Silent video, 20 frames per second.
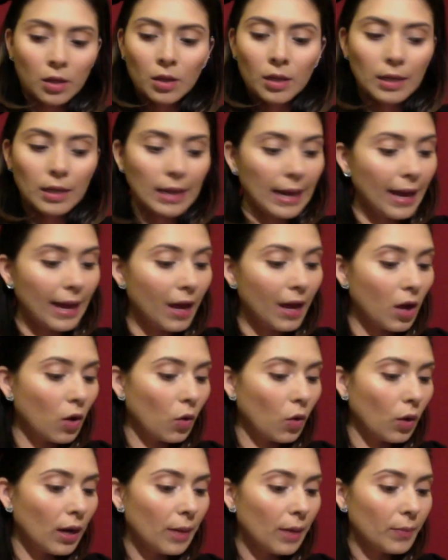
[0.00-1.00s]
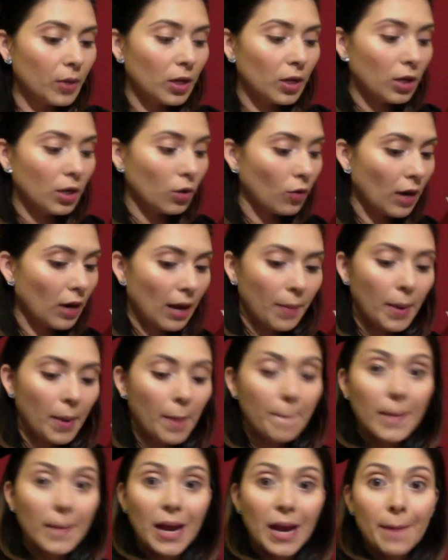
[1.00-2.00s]
Now I'm going to grab
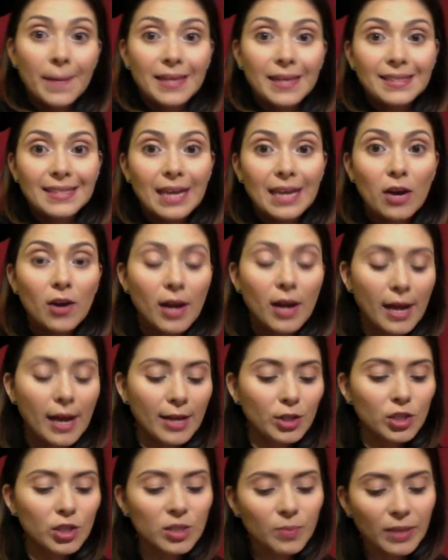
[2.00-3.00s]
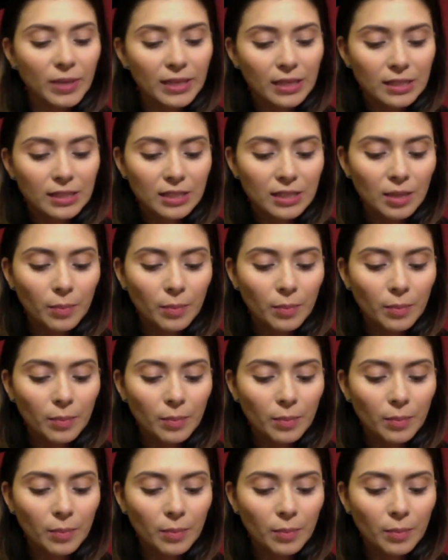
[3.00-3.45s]
my mascara. I just picked this up,